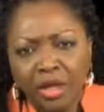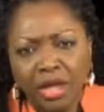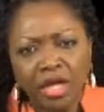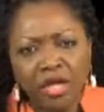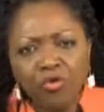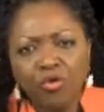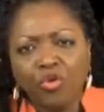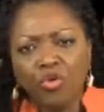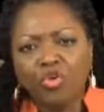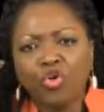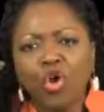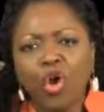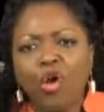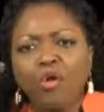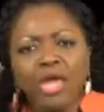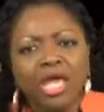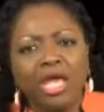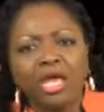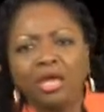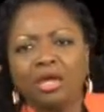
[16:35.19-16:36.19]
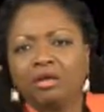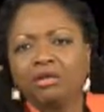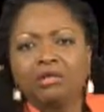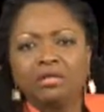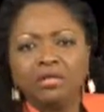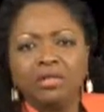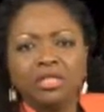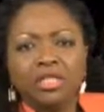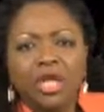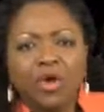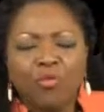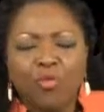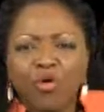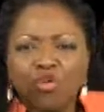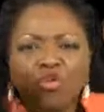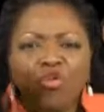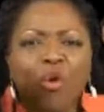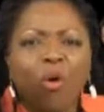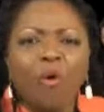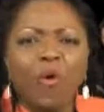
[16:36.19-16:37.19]
And they were
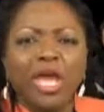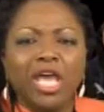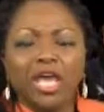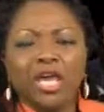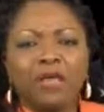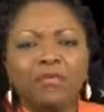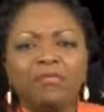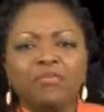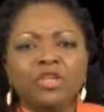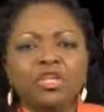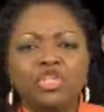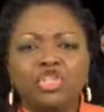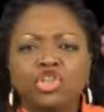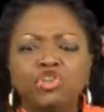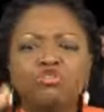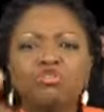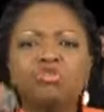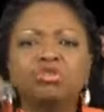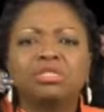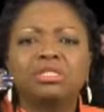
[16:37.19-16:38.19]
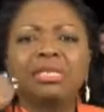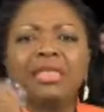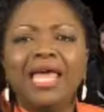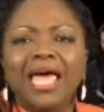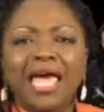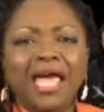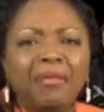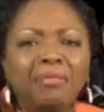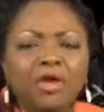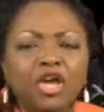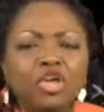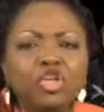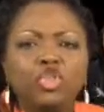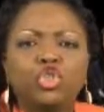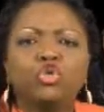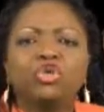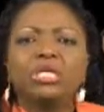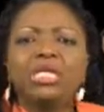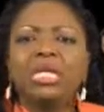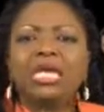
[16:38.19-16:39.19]
going, Jerusalem,
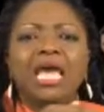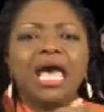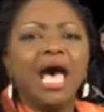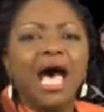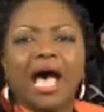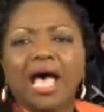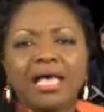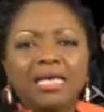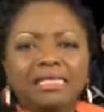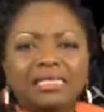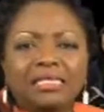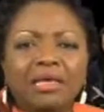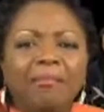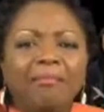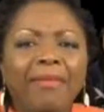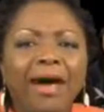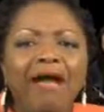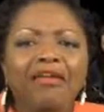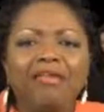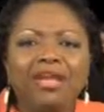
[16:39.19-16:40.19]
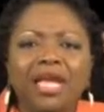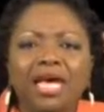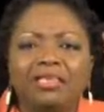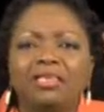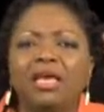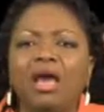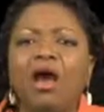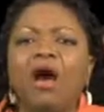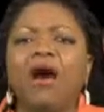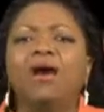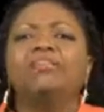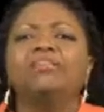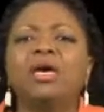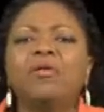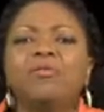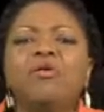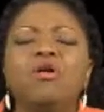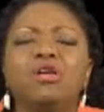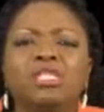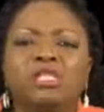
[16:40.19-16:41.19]
Judea, Samaria, the
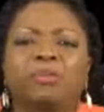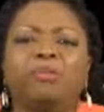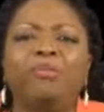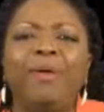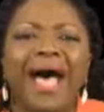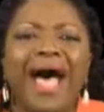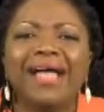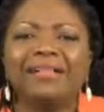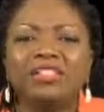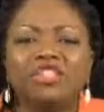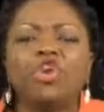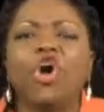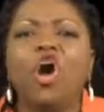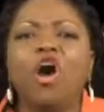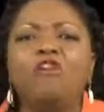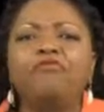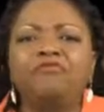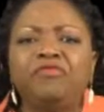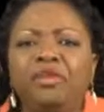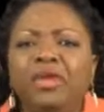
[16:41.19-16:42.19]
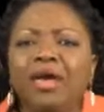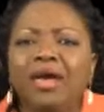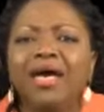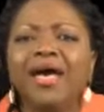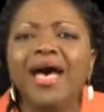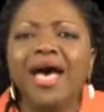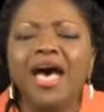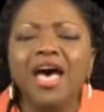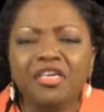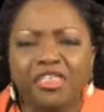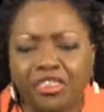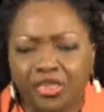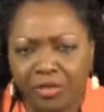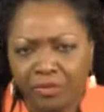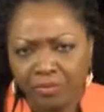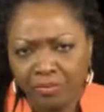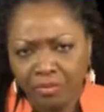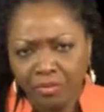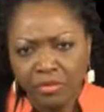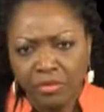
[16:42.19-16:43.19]
uttermost parts of the
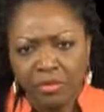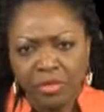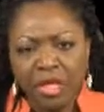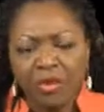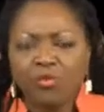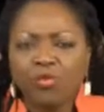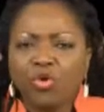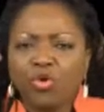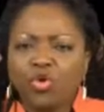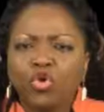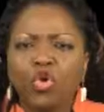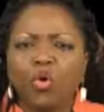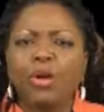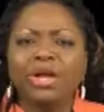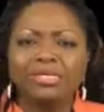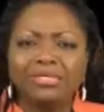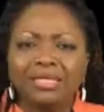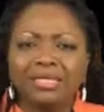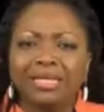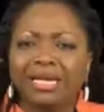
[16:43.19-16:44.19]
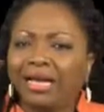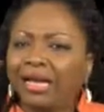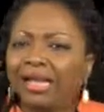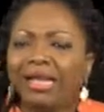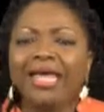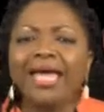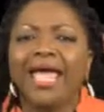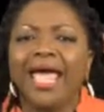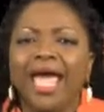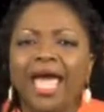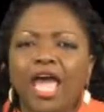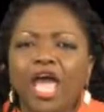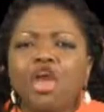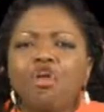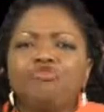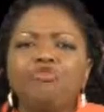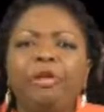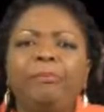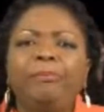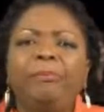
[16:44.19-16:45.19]
earth. They were going to
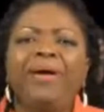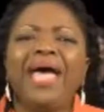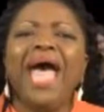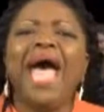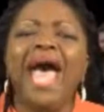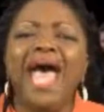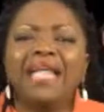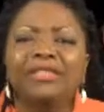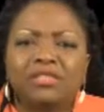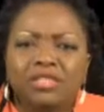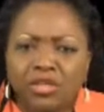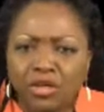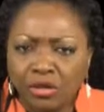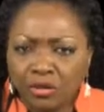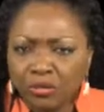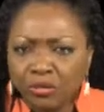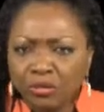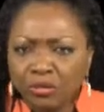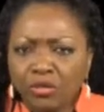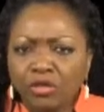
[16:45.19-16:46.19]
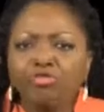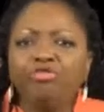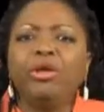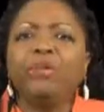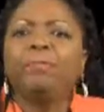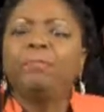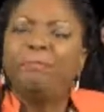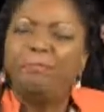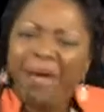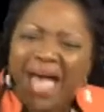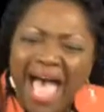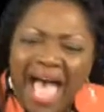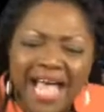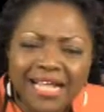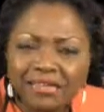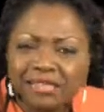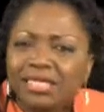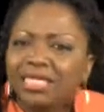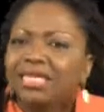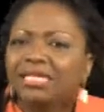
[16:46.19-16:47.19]
declare, repent,
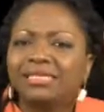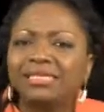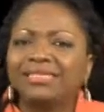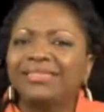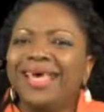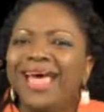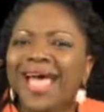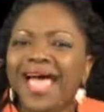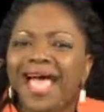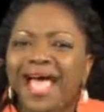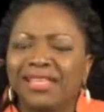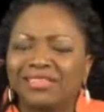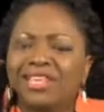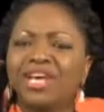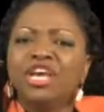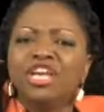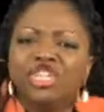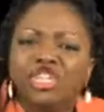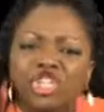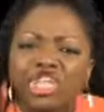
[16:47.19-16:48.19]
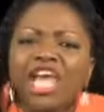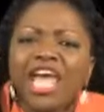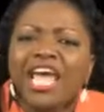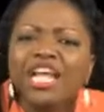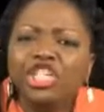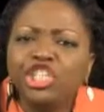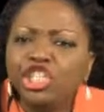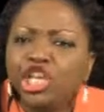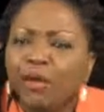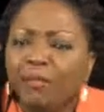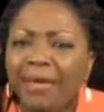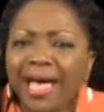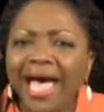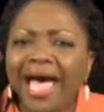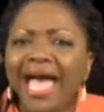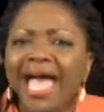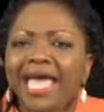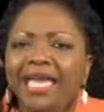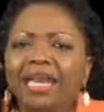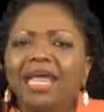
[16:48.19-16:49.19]
repent, he says, change your
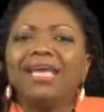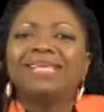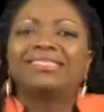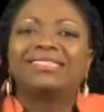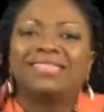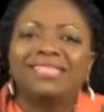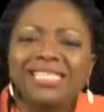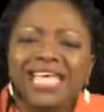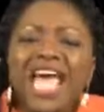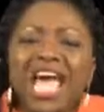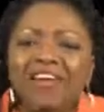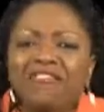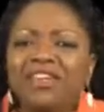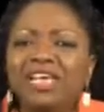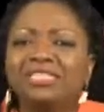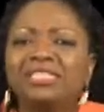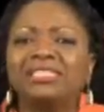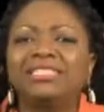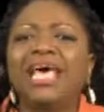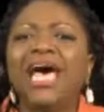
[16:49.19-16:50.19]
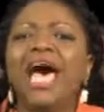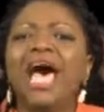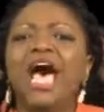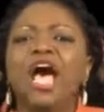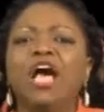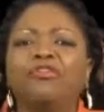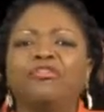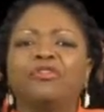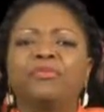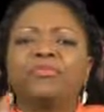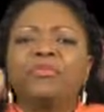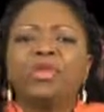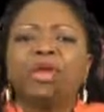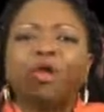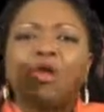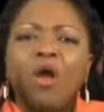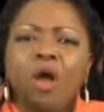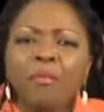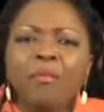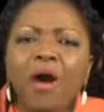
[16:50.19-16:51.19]
mind, save
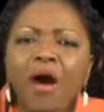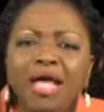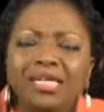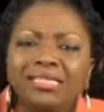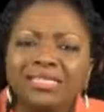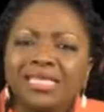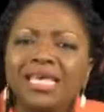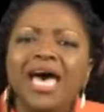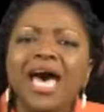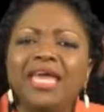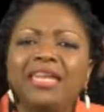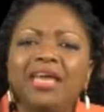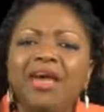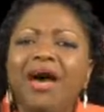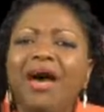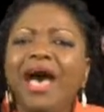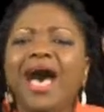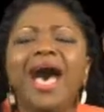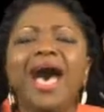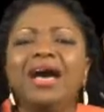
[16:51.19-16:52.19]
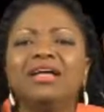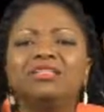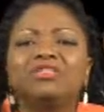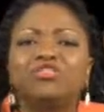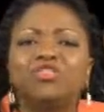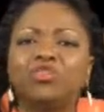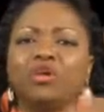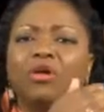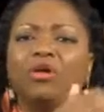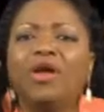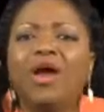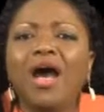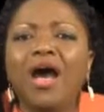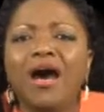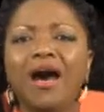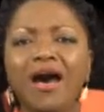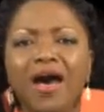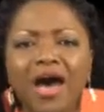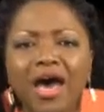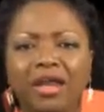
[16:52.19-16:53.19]
yourself. Come on, turn your hearts to
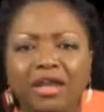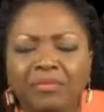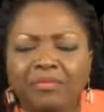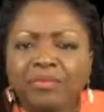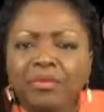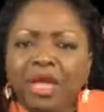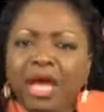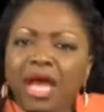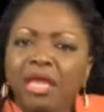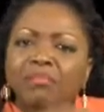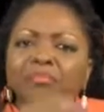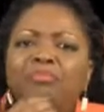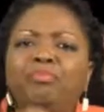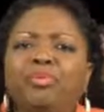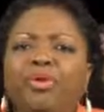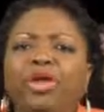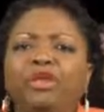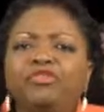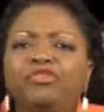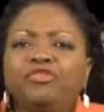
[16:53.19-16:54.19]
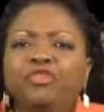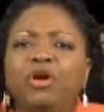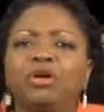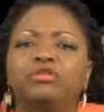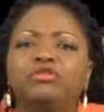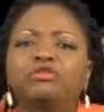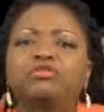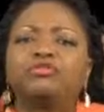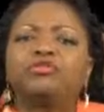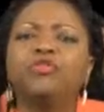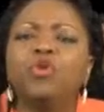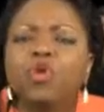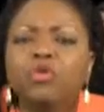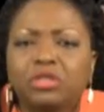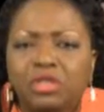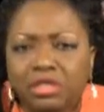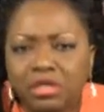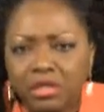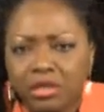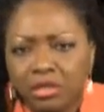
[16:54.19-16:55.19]
God and bring forth
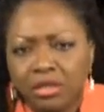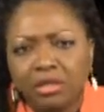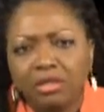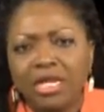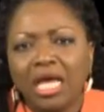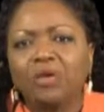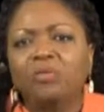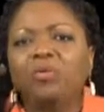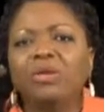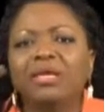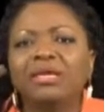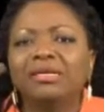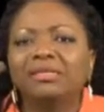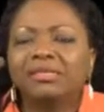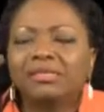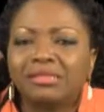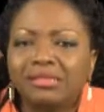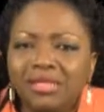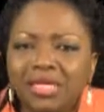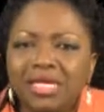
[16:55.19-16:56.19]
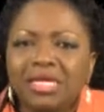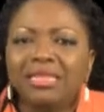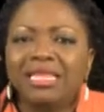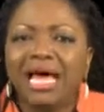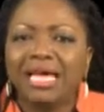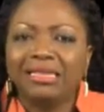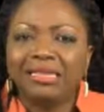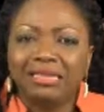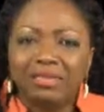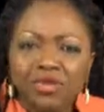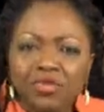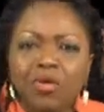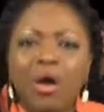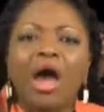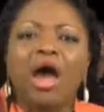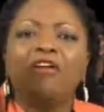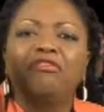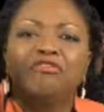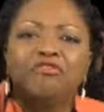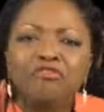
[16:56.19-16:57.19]
fruit that we could see that you
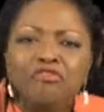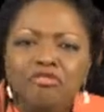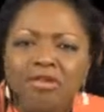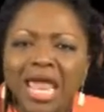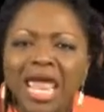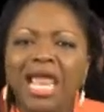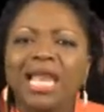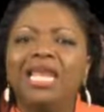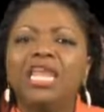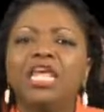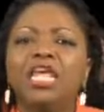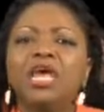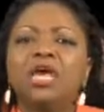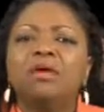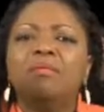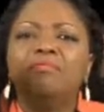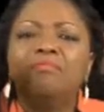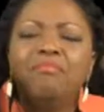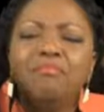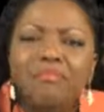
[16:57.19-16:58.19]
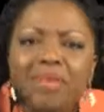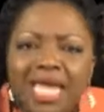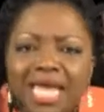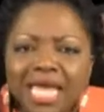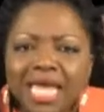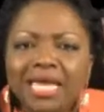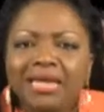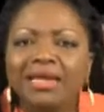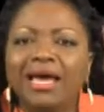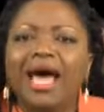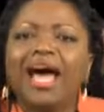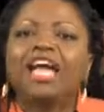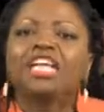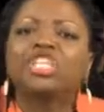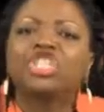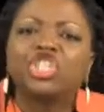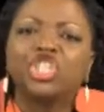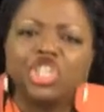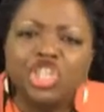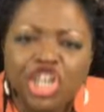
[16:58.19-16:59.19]
have really made a
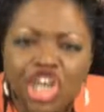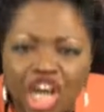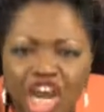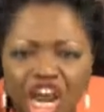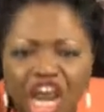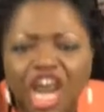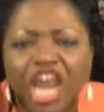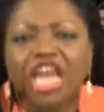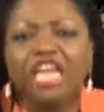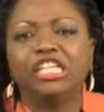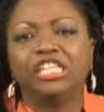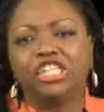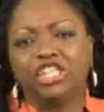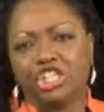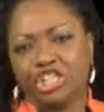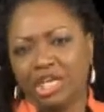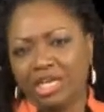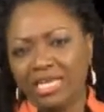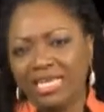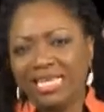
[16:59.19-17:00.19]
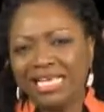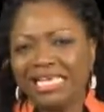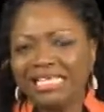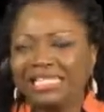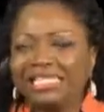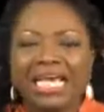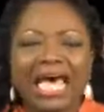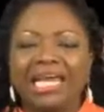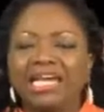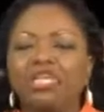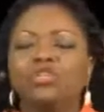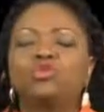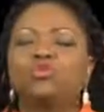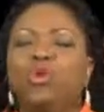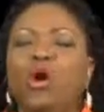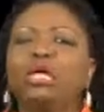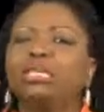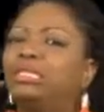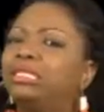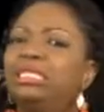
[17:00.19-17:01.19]
change. That is
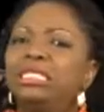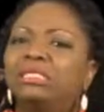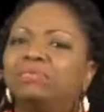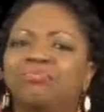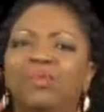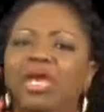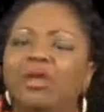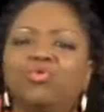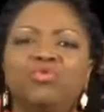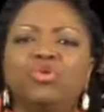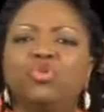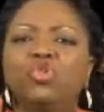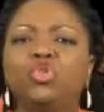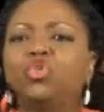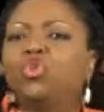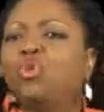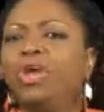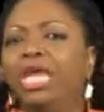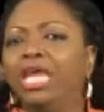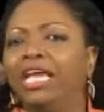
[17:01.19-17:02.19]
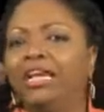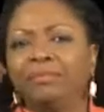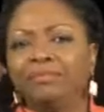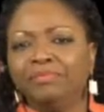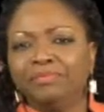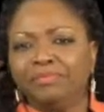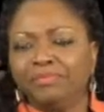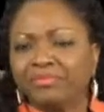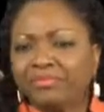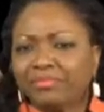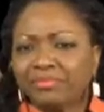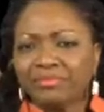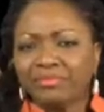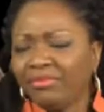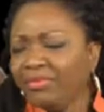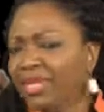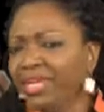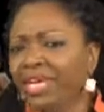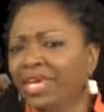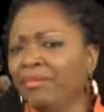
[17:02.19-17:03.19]
what these men were doing.
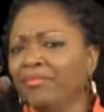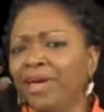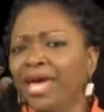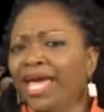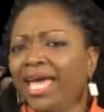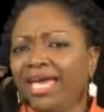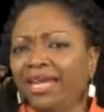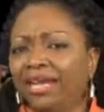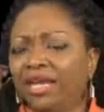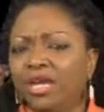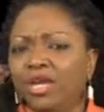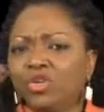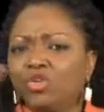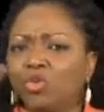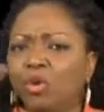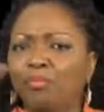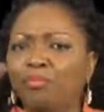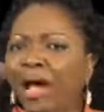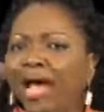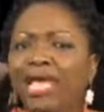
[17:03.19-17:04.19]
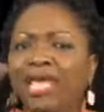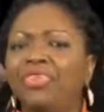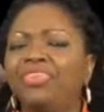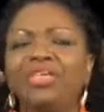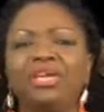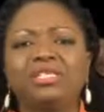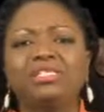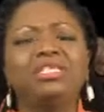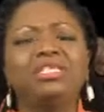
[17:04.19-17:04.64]
Amen. So back in the